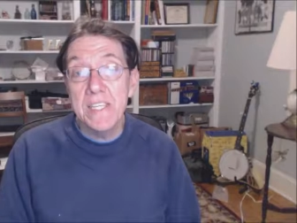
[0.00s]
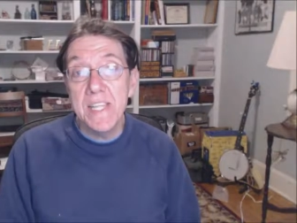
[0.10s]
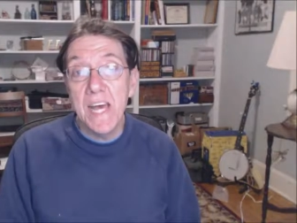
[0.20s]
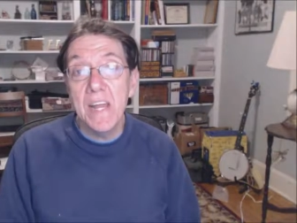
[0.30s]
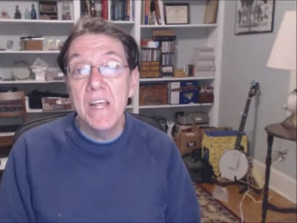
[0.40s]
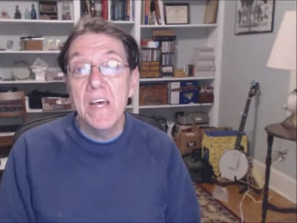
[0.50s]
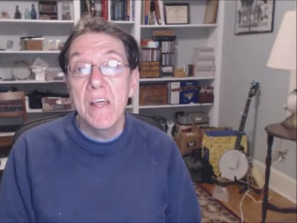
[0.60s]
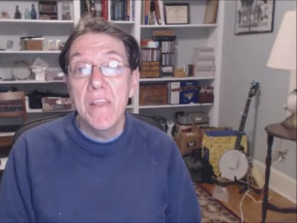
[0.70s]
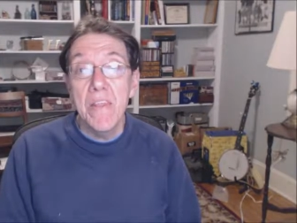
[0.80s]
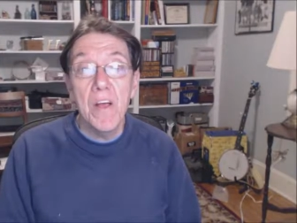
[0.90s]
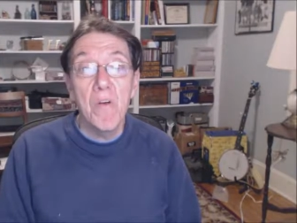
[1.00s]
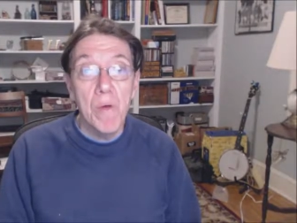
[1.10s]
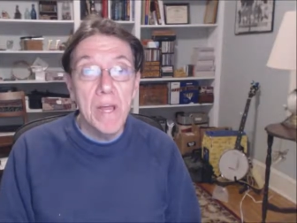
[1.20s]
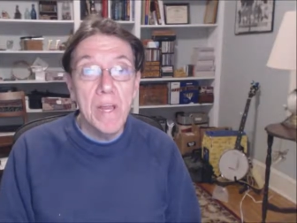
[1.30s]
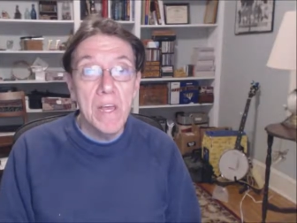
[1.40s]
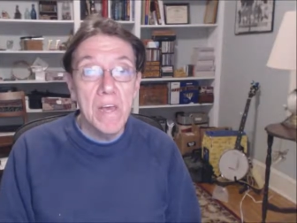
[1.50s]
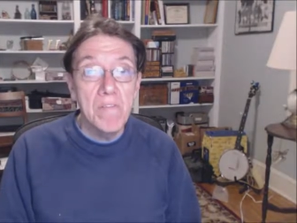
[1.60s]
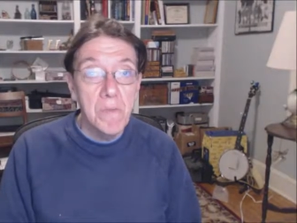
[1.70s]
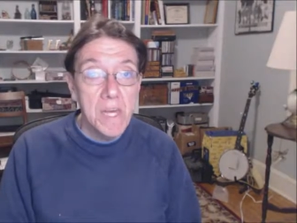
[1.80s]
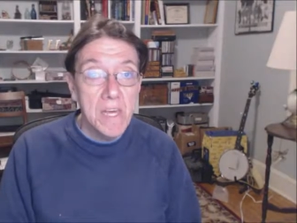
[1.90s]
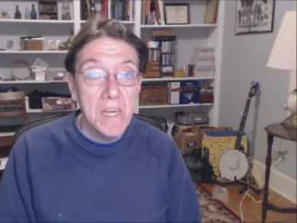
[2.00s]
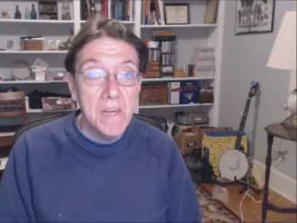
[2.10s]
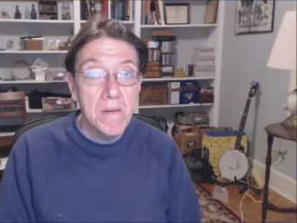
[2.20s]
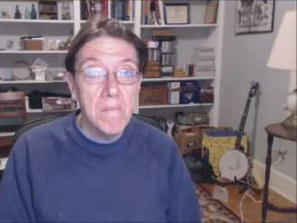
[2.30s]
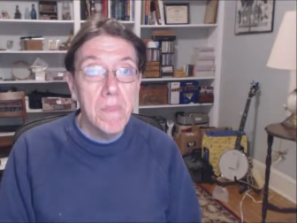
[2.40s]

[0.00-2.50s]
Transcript: is that their rating of me